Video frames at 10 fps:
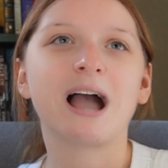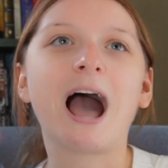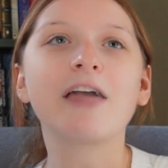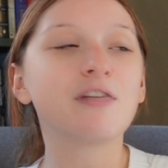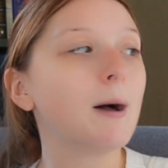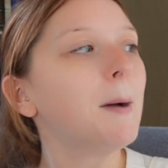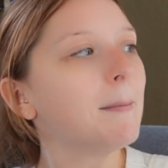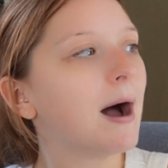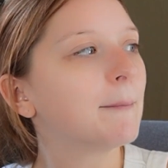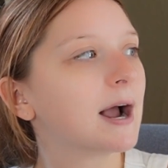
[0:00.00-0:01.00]
I thought my
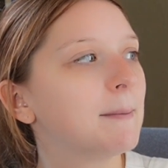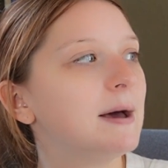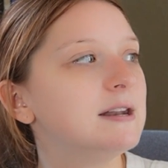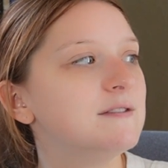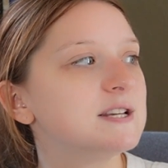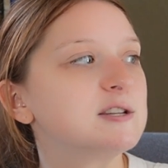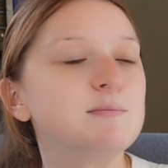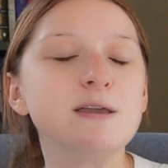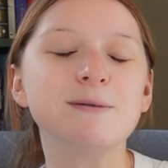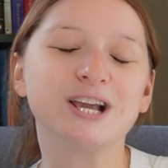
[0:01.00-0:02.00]
mom recommended this to
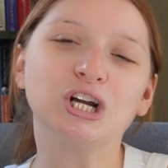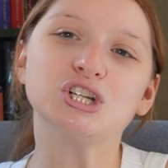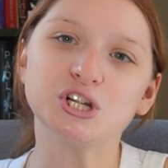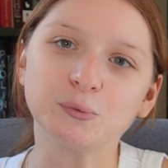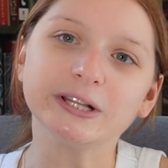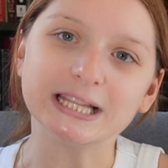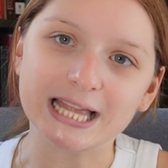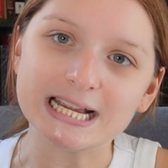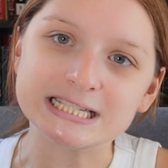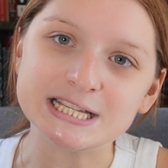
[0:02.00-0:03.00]
me because she really
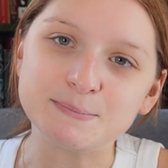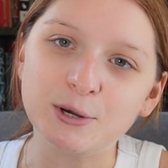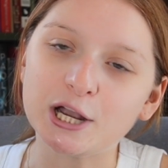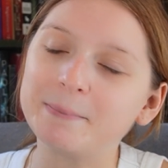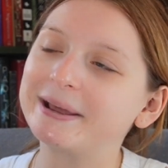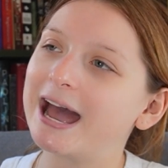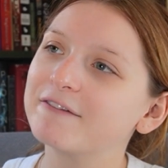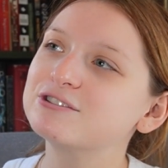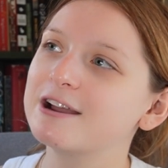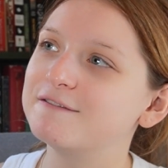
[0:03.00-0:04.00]
liked this book, but
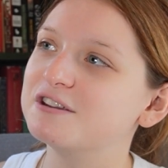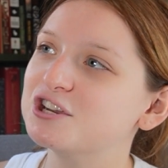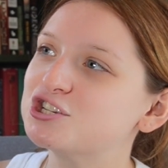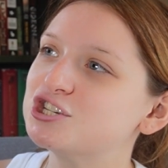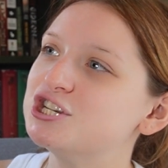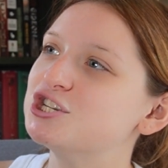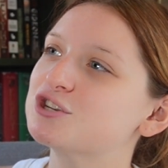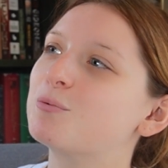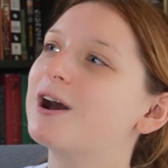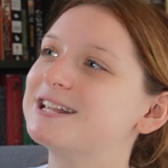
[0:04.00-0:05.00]
after I finished, she
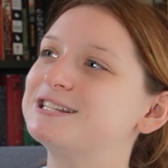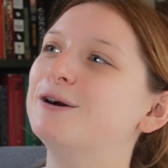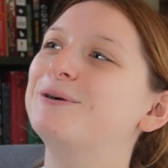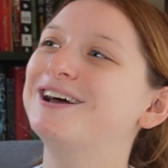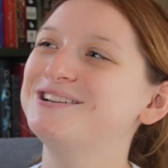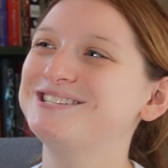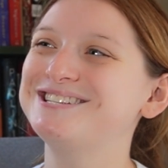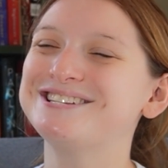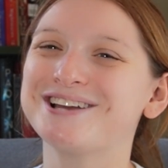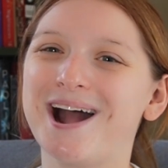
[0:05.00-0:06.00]
just wanted someone else
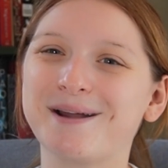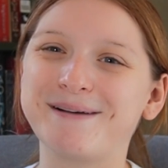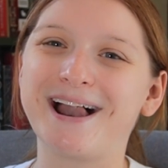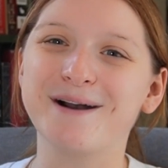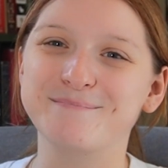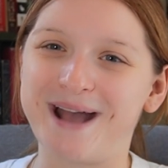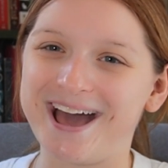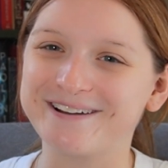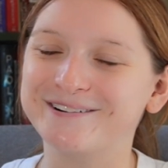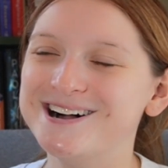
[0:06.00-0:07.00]
to talk about how
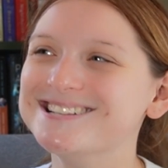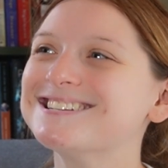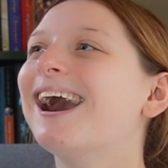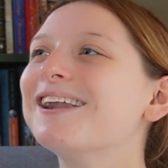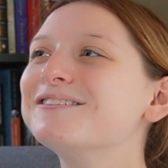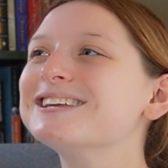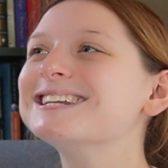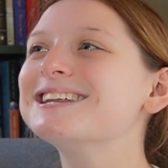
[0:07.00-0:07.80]
bad it was. I don't think